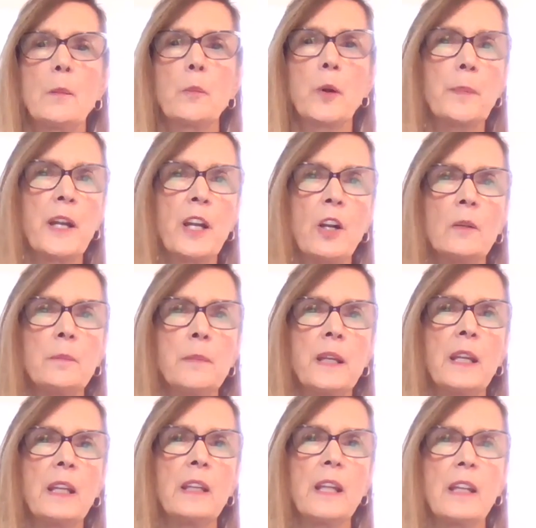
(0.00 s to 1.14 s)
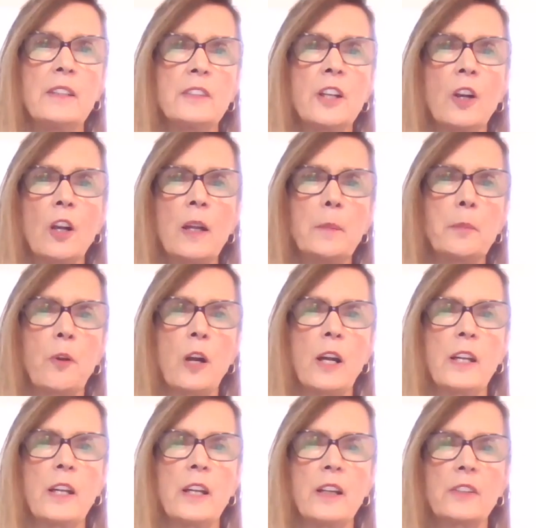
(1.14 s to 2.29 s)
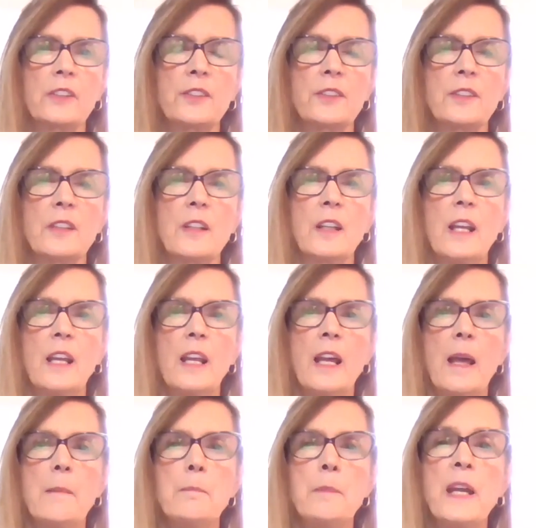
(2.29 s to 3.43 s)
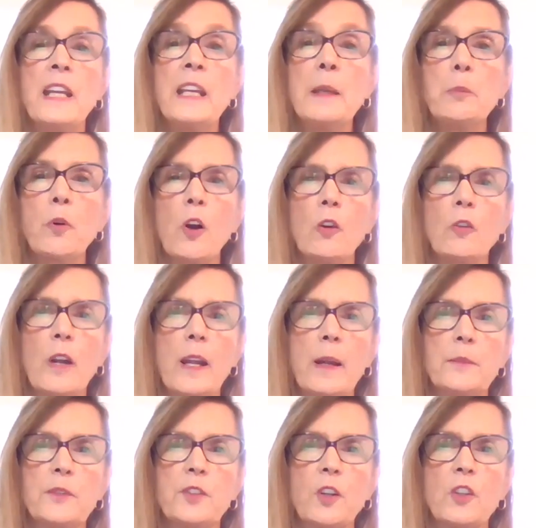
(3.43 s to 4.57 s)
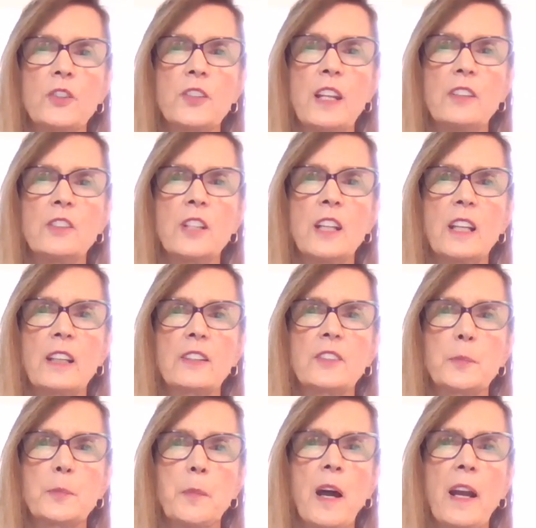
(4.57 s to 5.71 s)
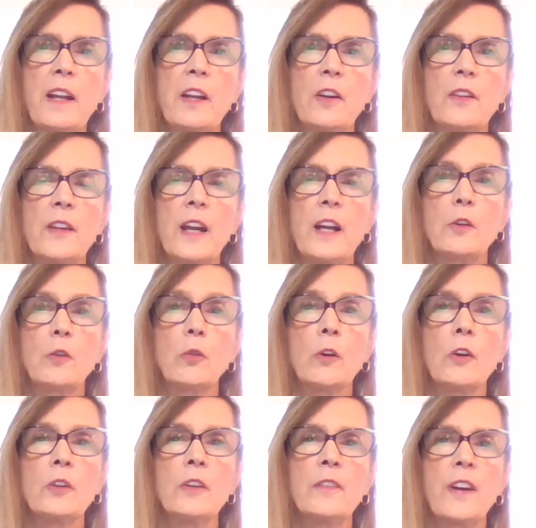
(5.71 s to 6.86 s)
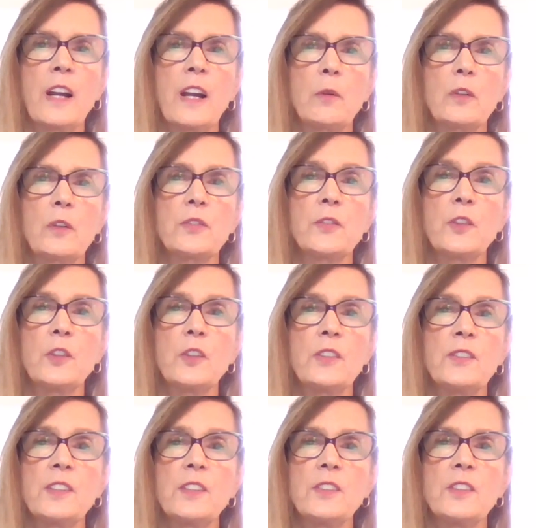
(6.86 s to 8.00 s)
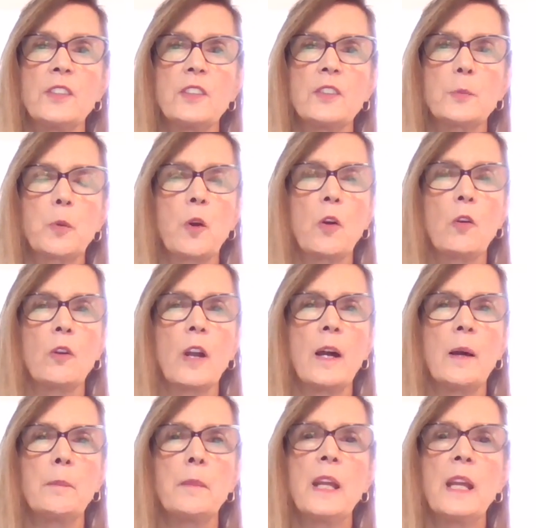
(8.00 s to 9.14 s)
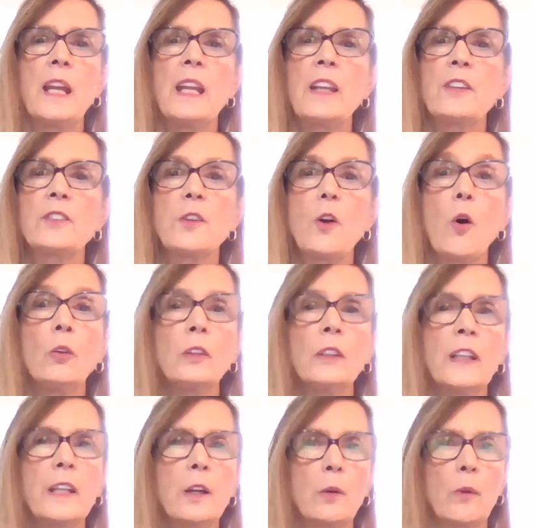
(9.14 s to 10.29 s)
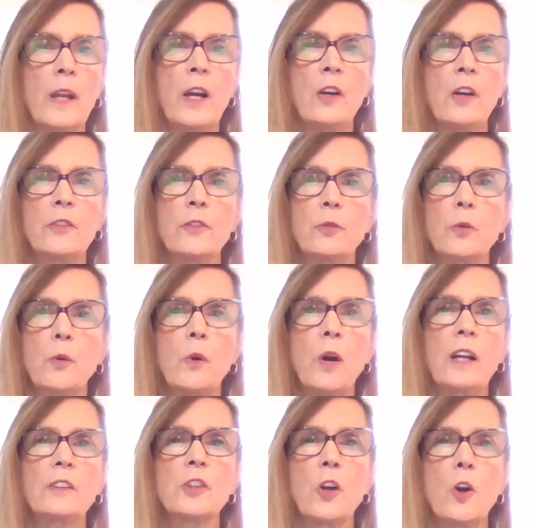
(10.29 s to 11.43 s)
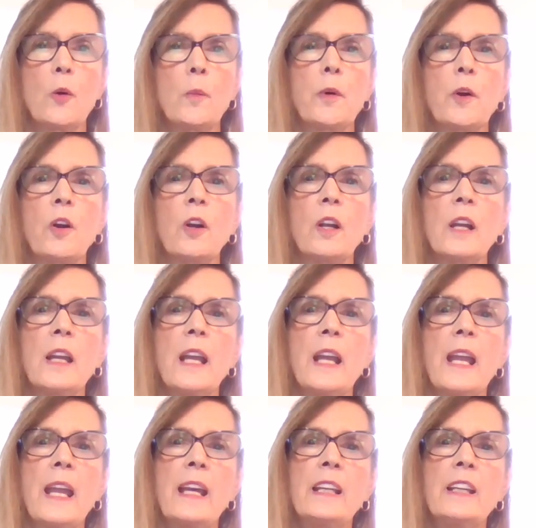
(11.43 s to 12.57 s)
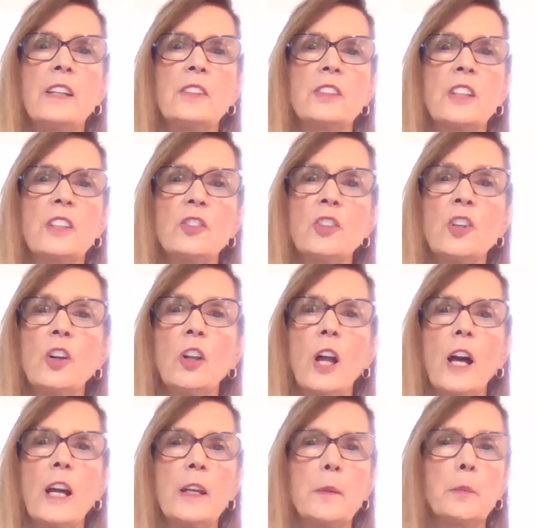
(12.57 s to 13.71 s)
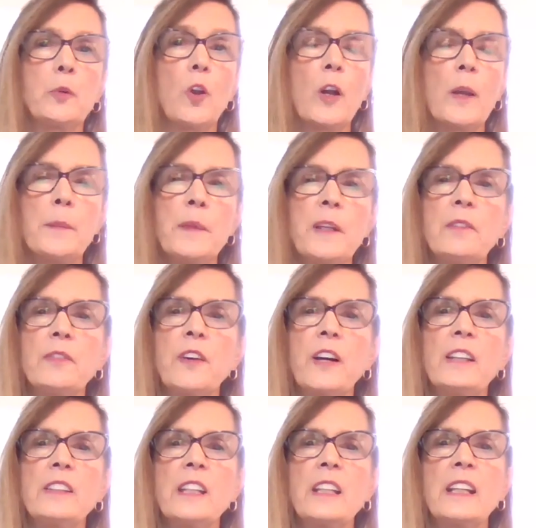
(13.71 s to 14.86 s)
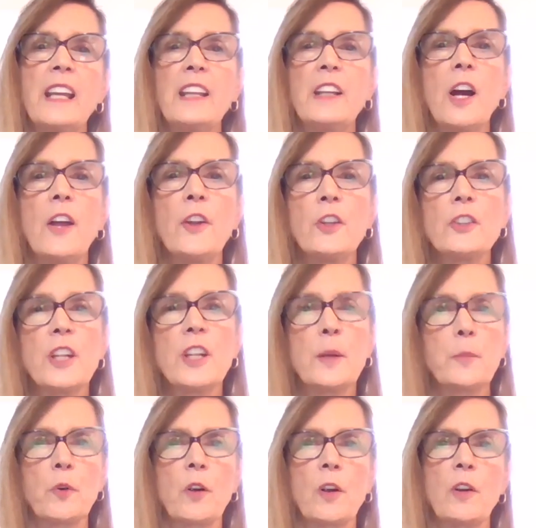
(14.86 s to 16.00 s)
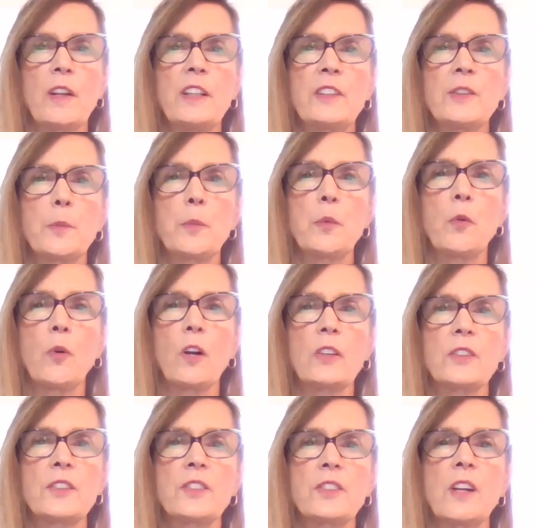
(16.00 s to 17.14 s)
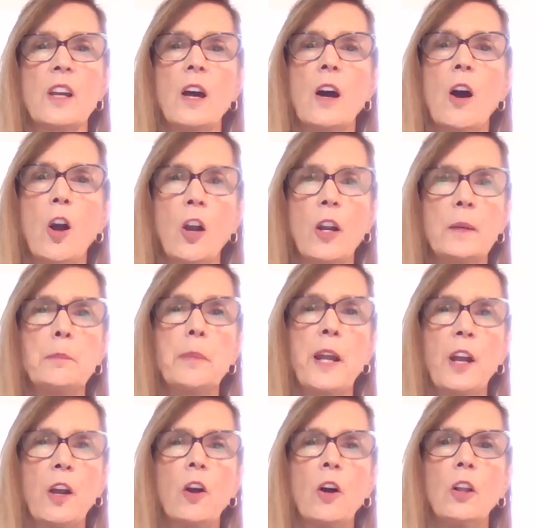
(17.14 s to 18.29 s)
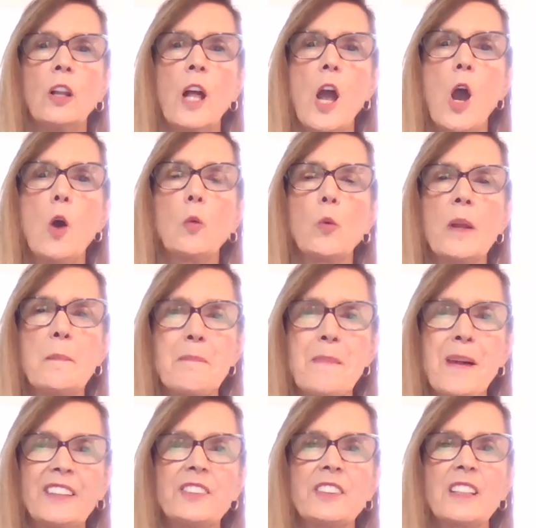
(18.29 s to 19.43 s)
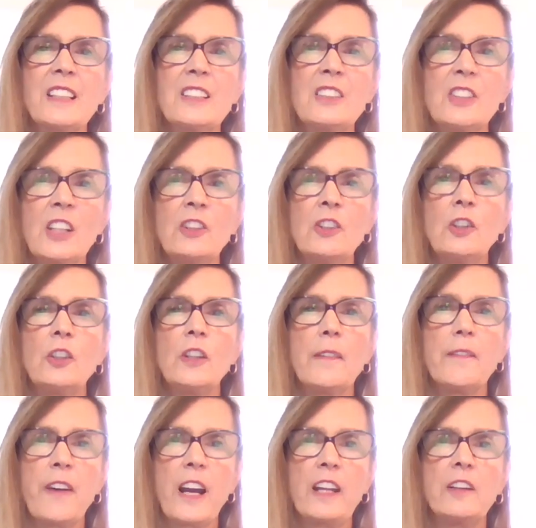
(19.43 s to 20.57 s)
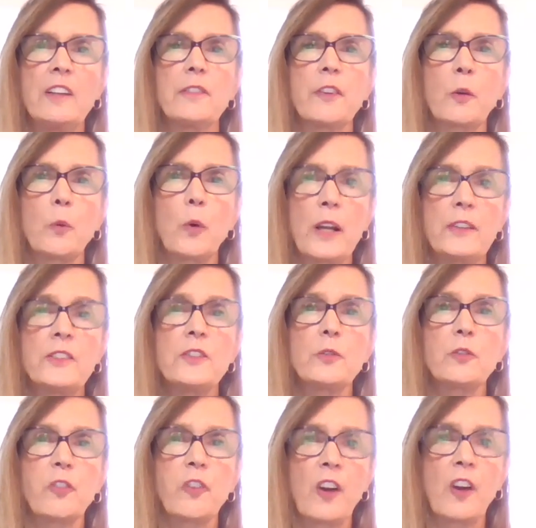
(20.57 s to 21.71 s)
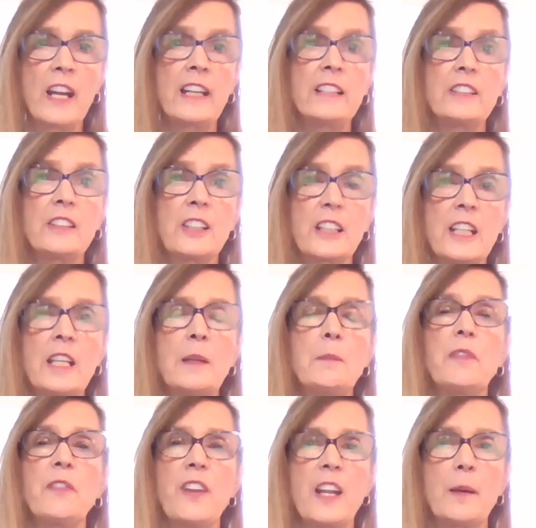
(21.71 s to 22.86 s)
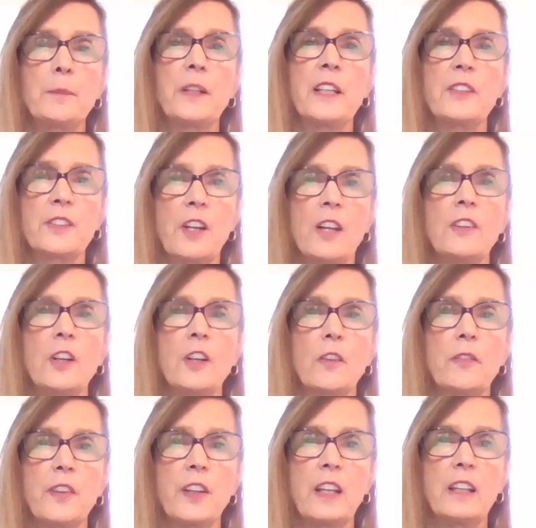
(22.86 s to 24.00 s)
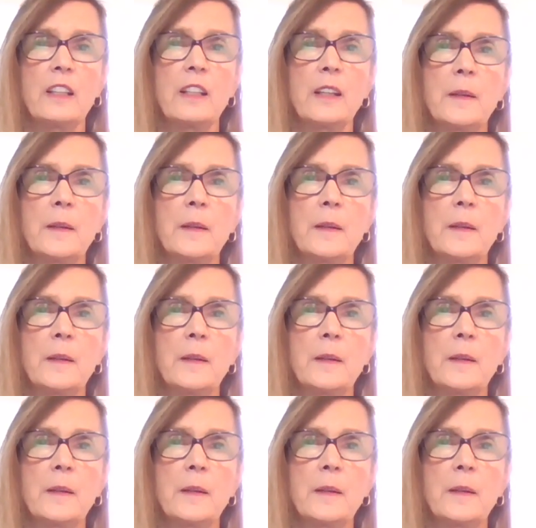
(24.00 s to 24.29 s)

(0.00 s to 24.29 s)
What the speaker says: prepared meat, and dairy products. Many programs are set to expire. That Coronavirus Food Assistance Program is only around through October, and additional unemployment funding and other temporary supports are in peril. We must continue to fight for what's right to keep families on their feet.